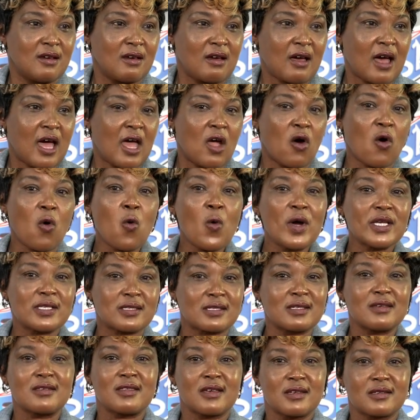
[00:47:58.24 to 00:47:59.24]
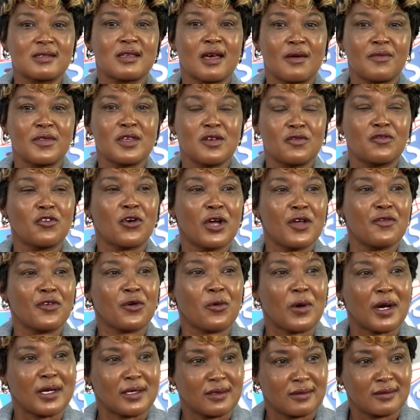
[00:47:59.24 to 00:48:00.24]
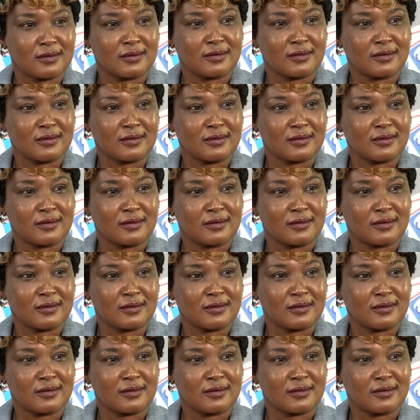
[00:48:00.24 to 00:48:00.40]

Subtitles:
I always say there's something for everyone,